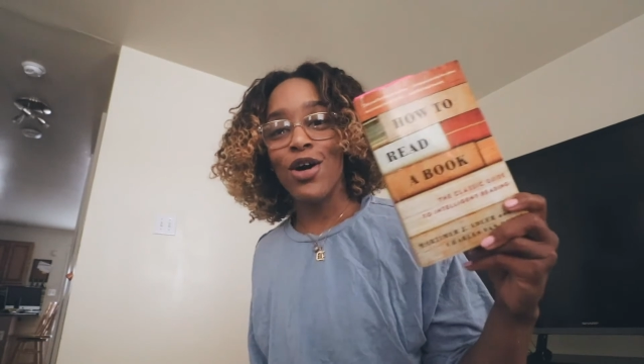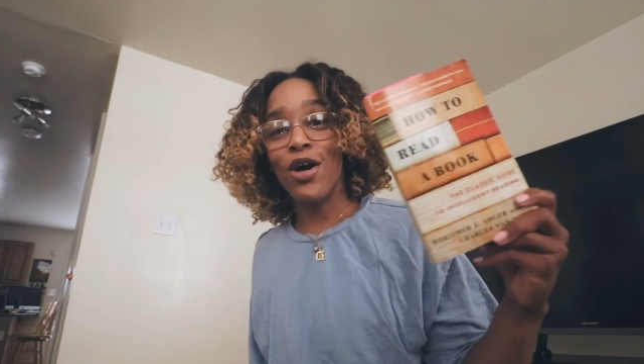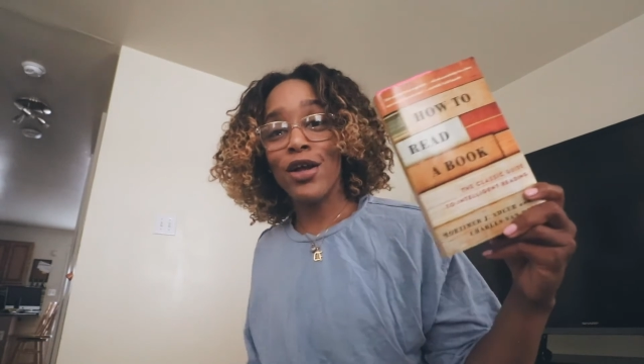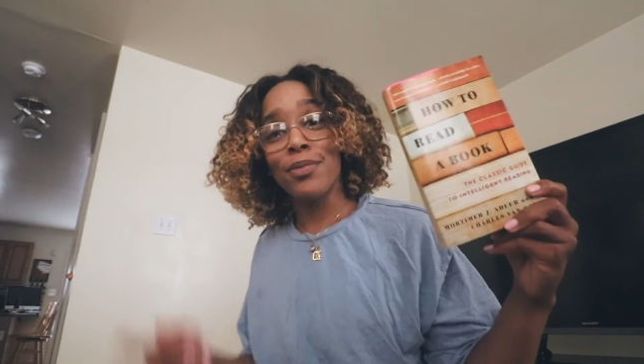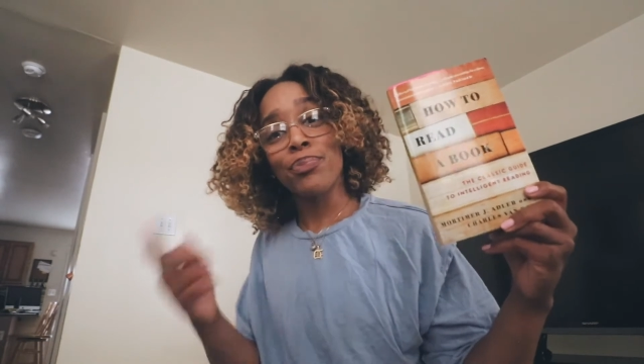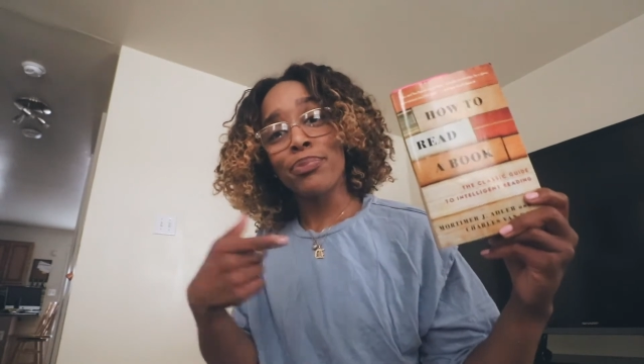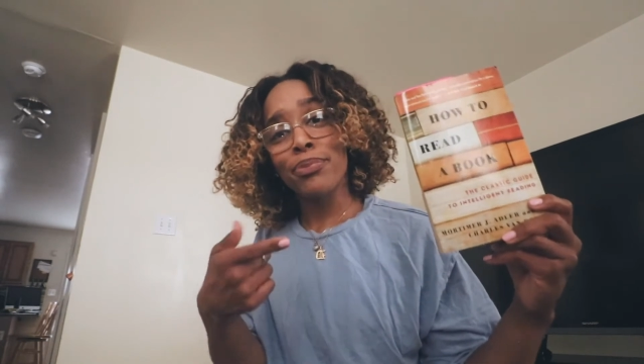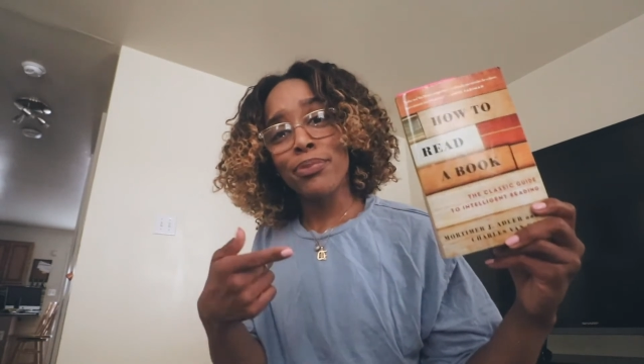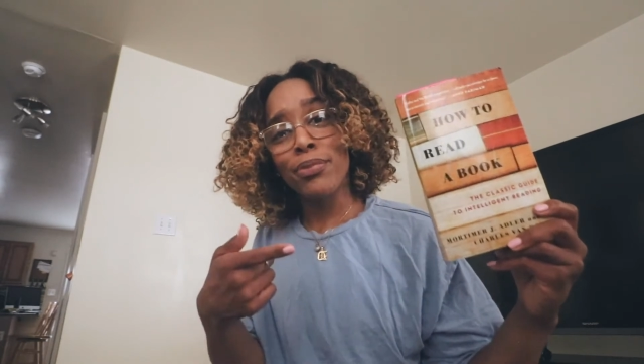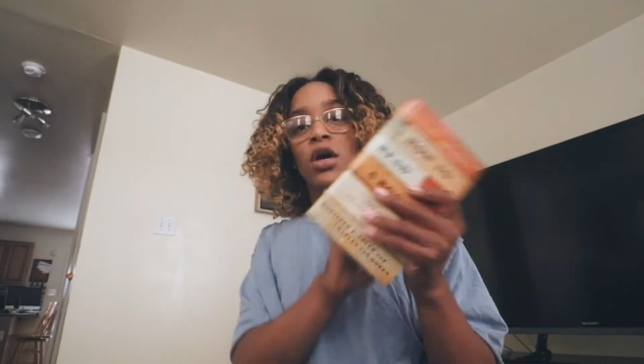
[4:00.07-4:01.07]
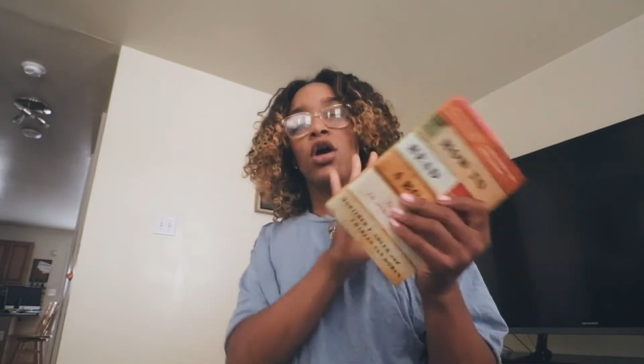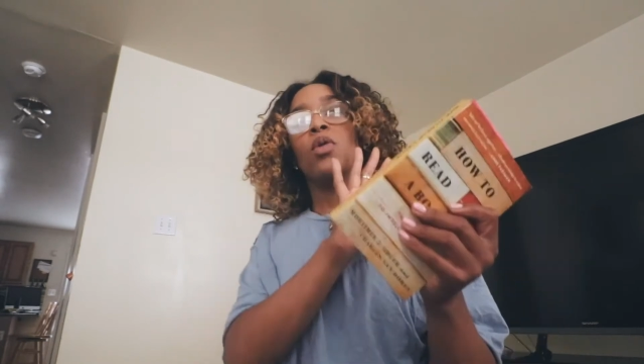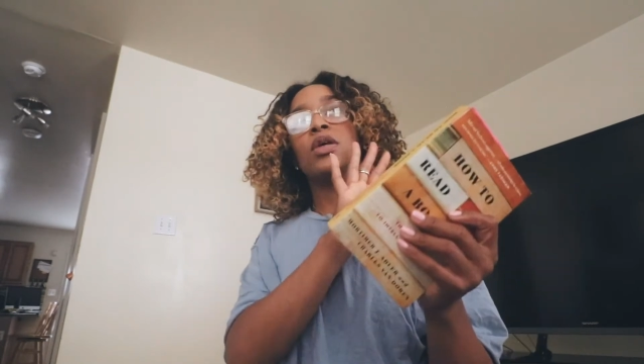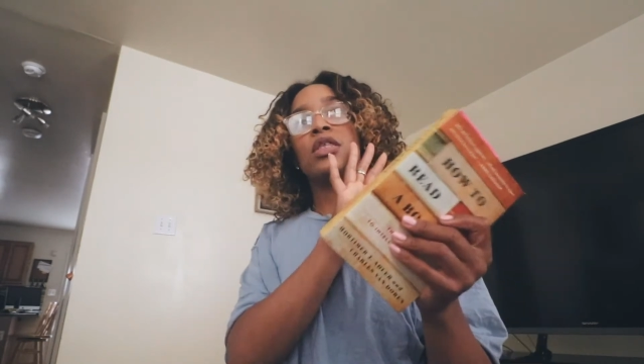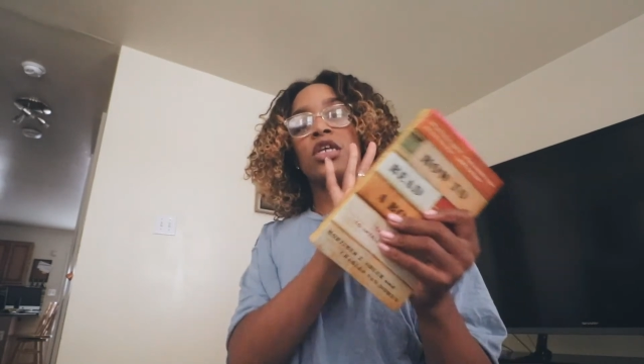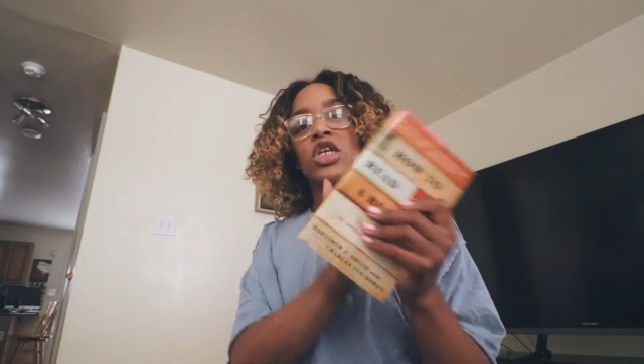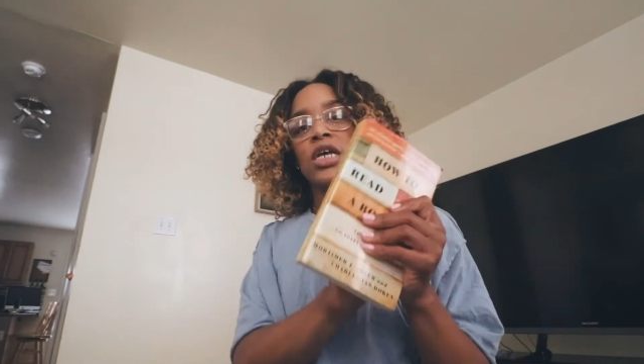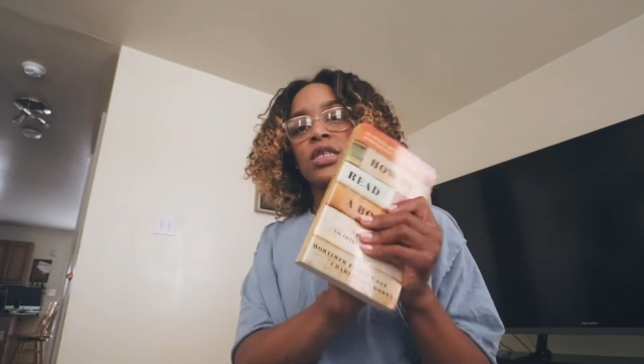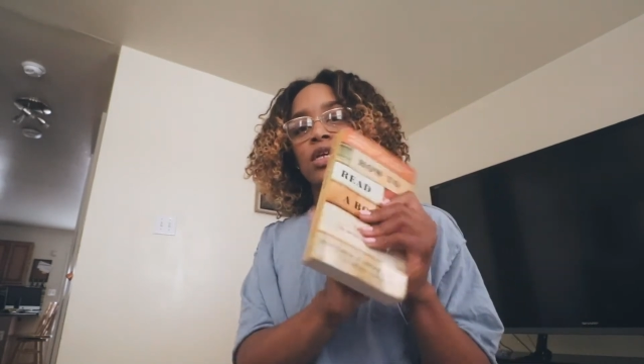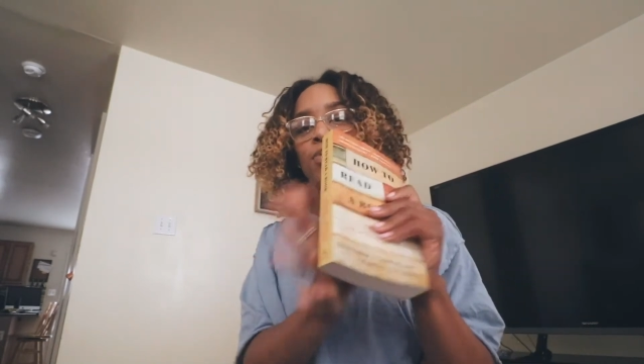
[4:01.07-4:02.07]
called, was
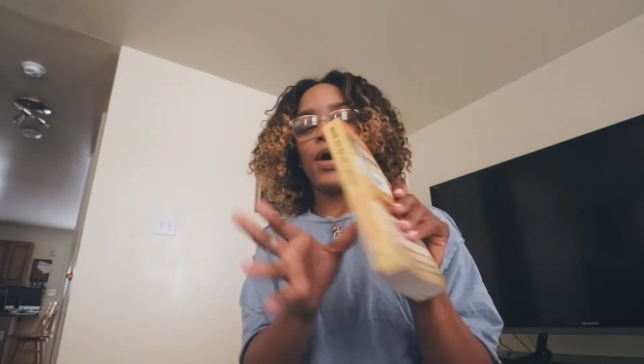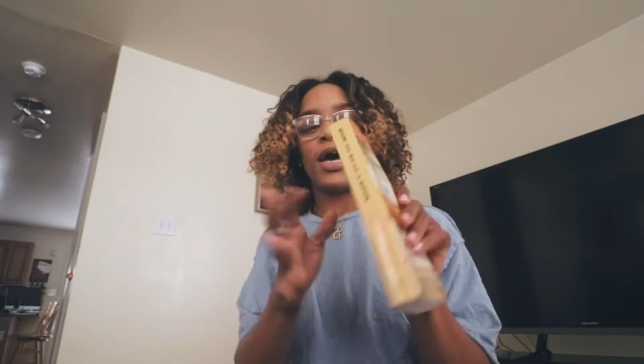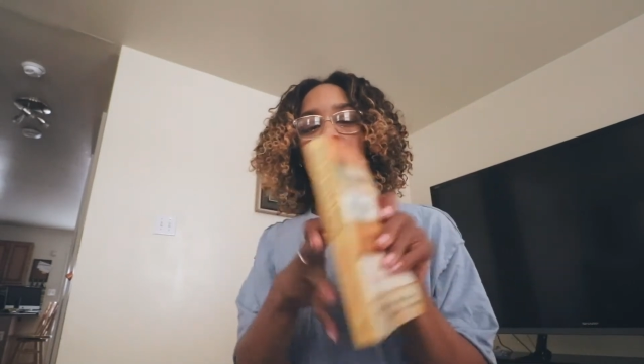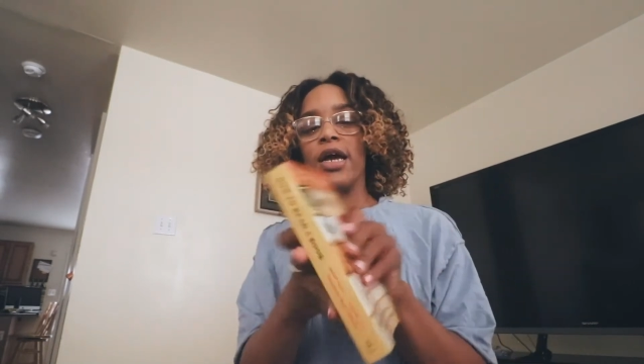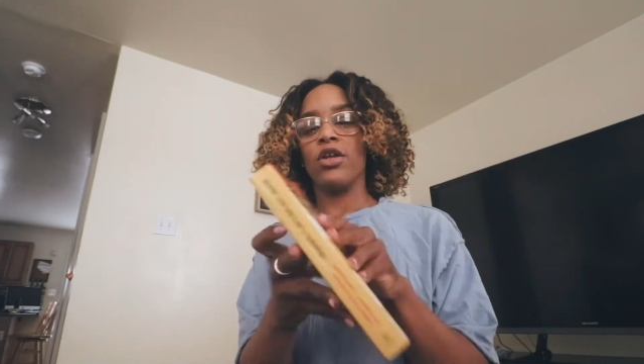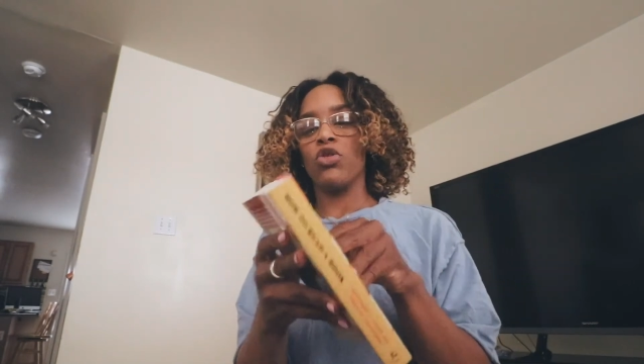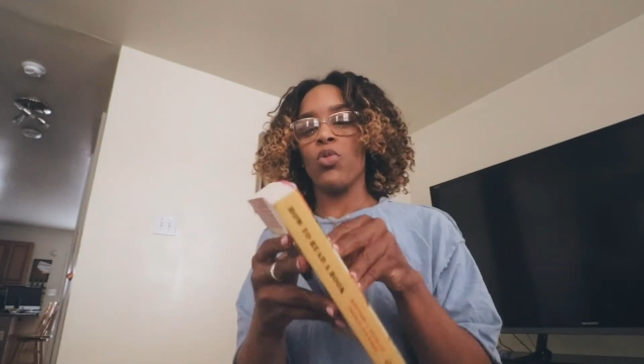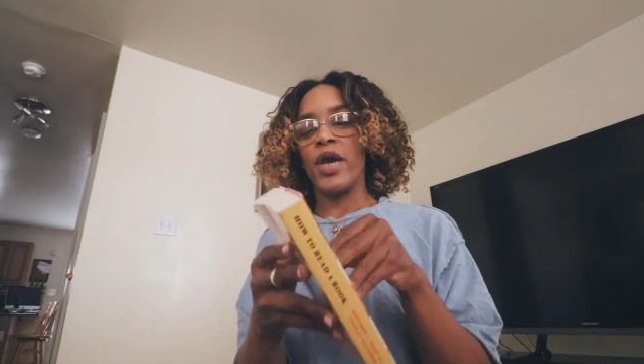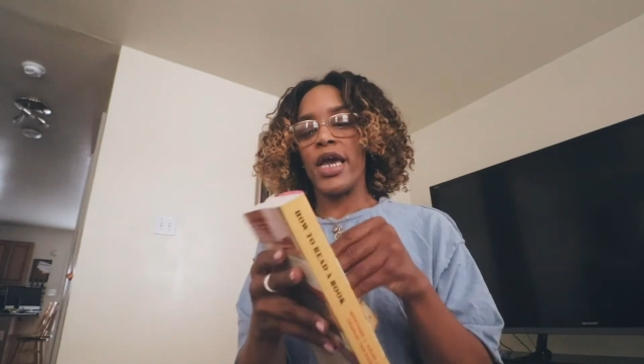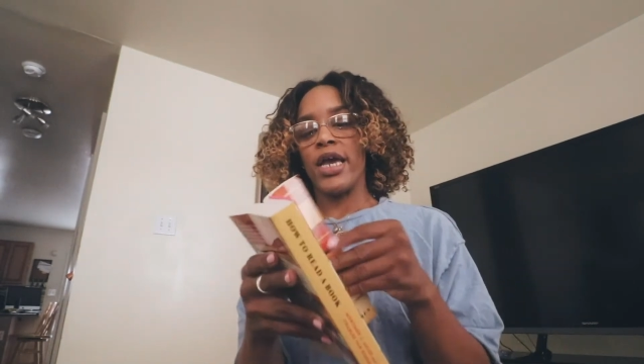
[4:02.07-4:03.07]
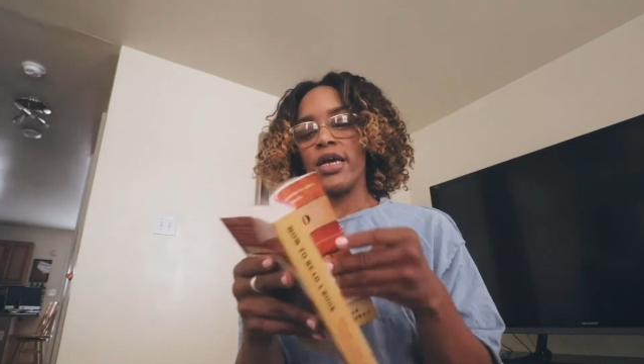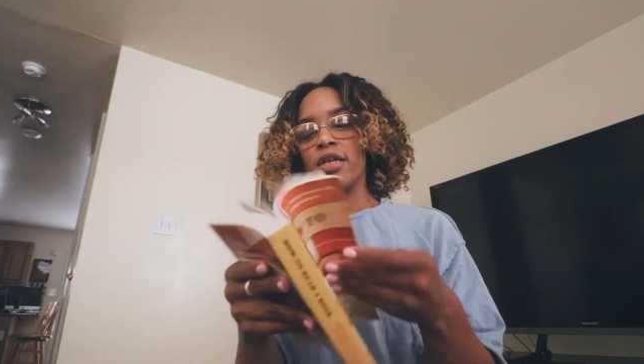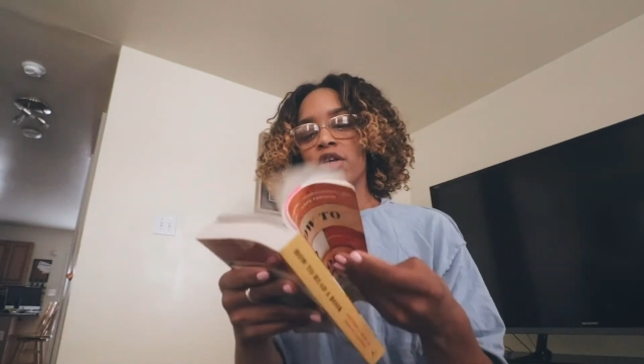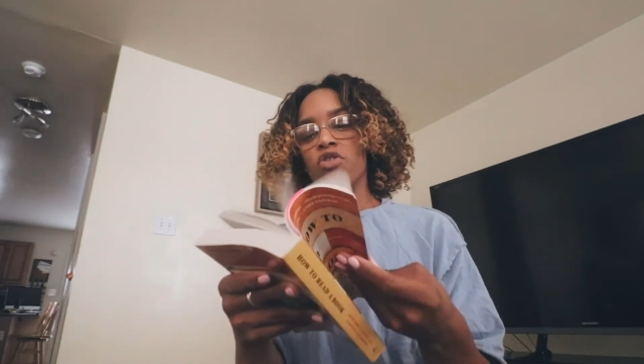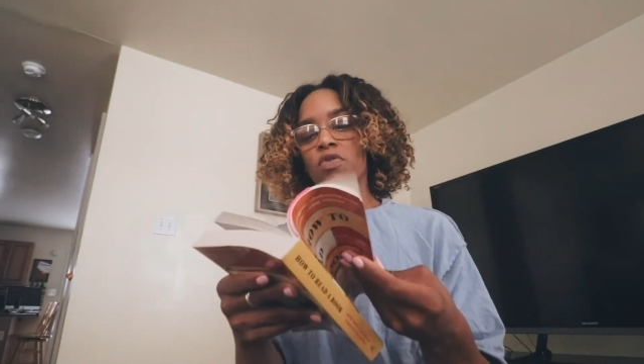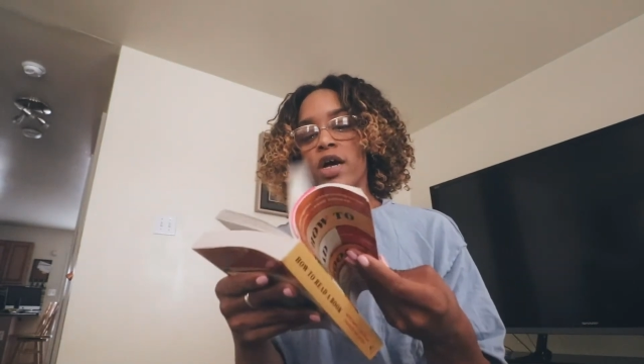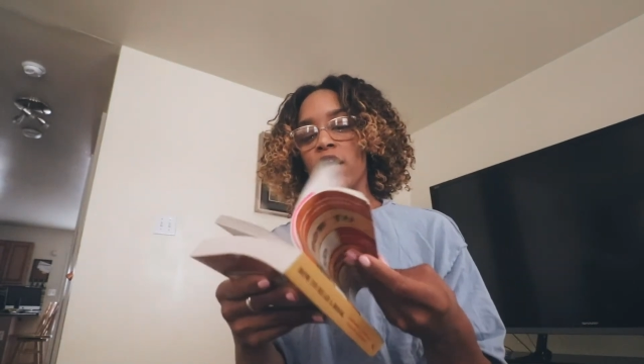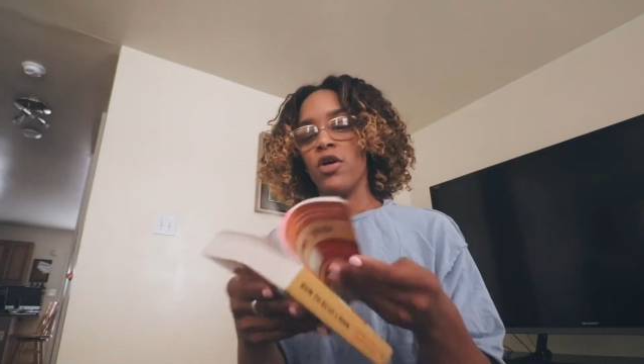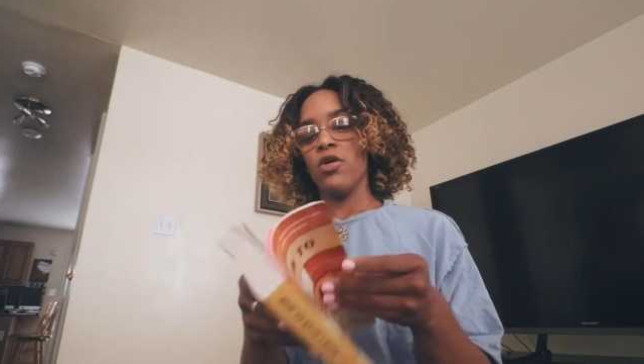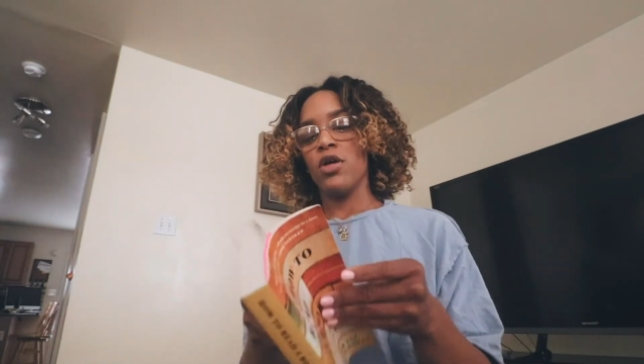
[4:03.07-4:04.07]
suggested by Dwayne and
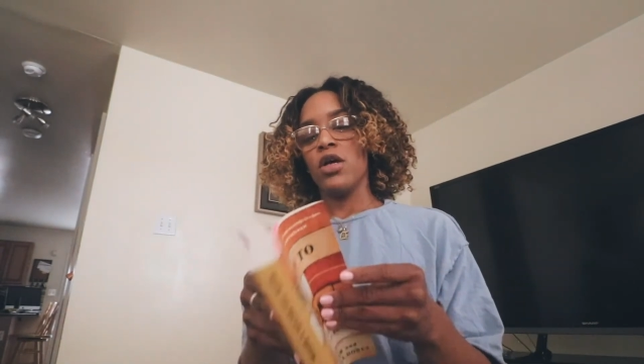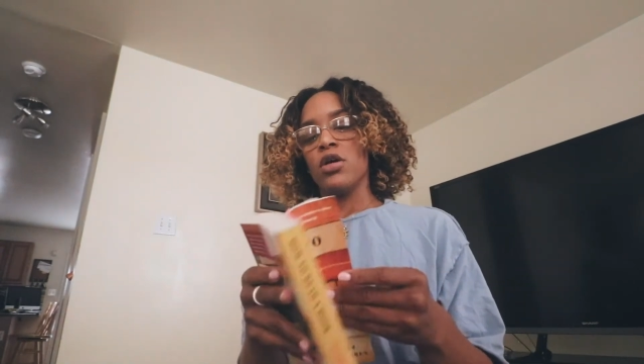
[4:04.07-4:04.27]
Darrell.